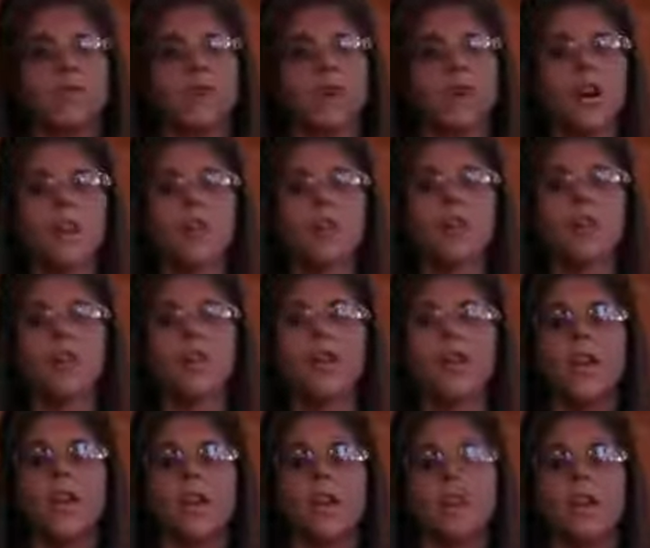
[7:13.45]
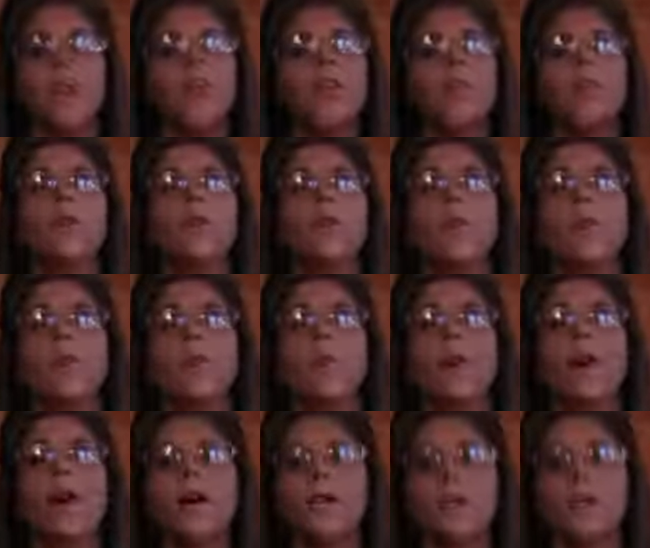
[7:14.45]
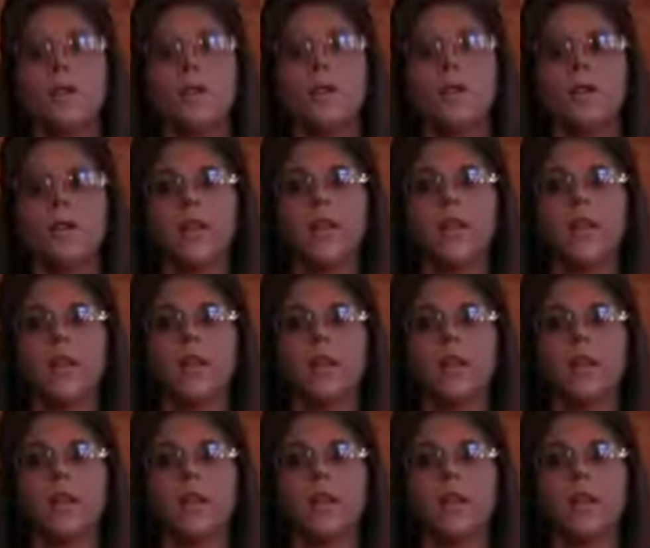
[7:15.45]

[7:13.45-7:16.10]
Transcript: accomplished, you know it can't possibly,